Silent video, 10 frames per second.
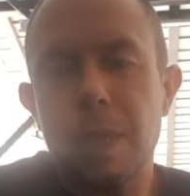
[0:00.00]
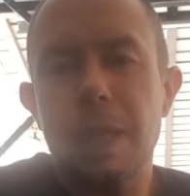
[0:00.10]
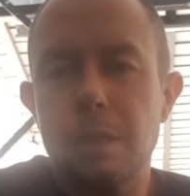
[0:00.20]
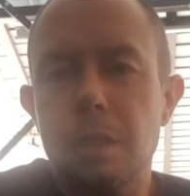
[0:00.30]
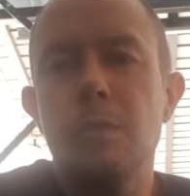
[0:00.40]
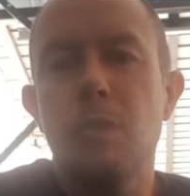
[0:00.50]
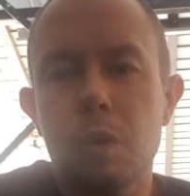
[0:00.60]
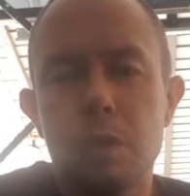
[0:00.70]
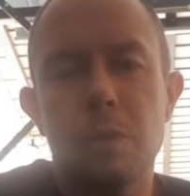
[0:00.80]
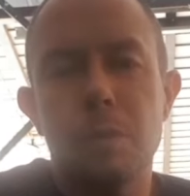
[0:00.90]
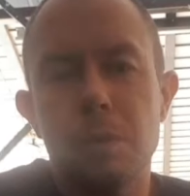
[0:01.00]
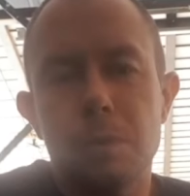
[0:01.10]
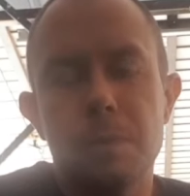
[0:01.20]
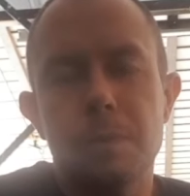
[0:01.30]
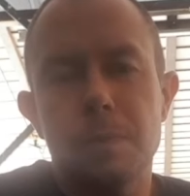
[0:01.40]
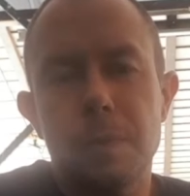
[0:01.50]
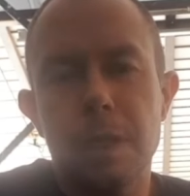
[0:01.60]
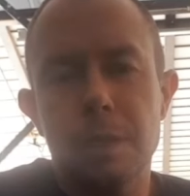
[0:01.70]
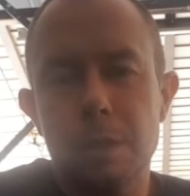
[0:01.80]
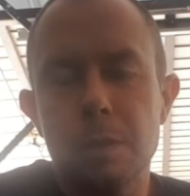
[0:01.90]
It's a small turbo.
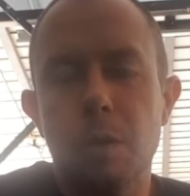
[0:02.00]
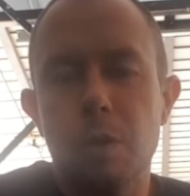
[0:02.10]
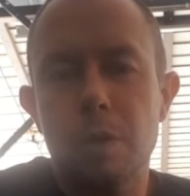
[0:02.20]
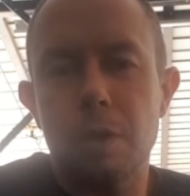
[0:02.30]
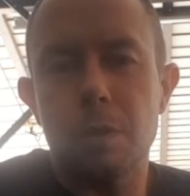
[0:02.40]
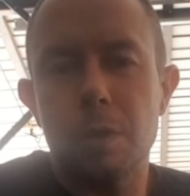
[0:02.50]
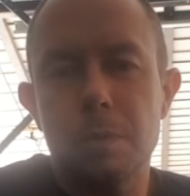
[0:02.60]
It's a small turbo.